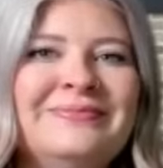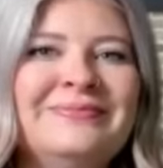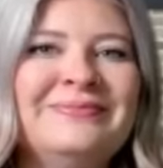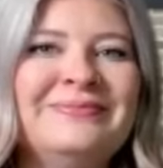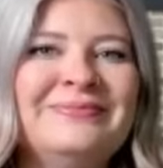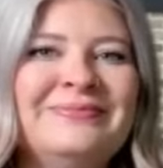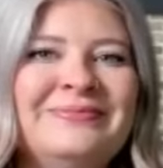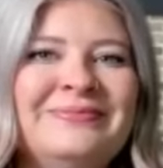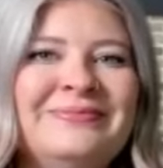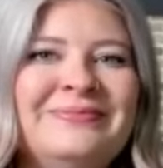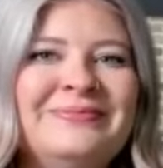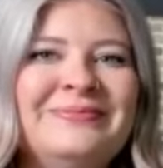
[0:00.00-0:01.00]

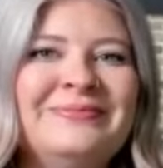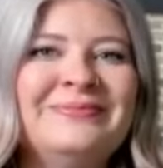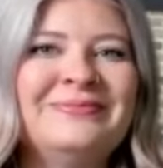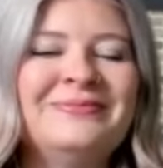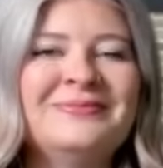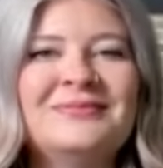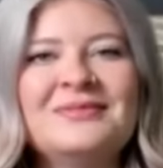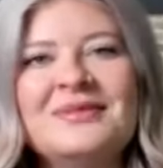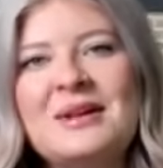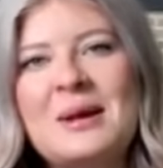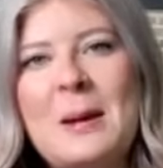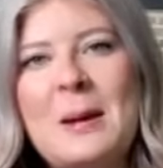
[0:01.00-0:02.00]

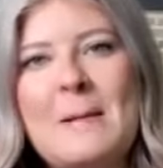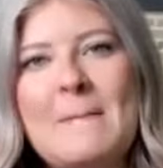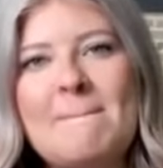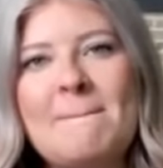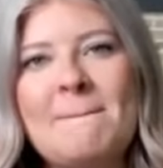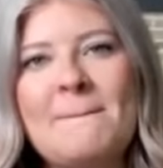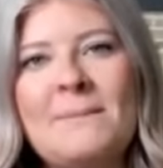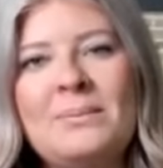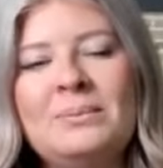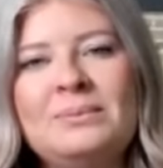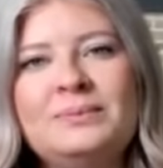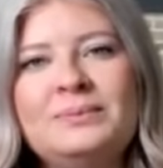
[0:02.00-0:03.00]

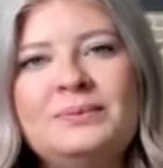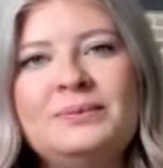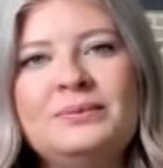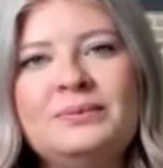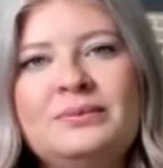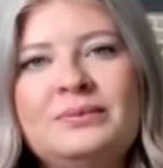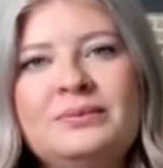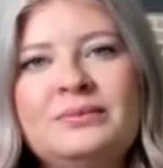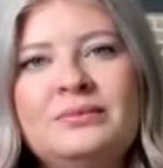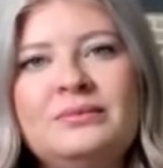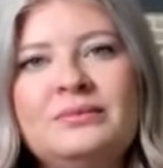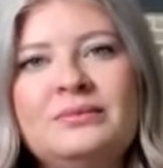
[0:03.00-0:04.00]

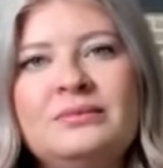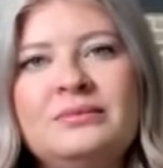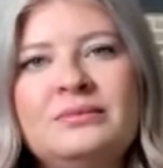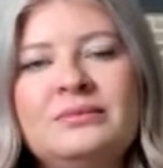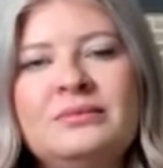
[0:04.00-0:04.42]
No words are spoken by the person on screen.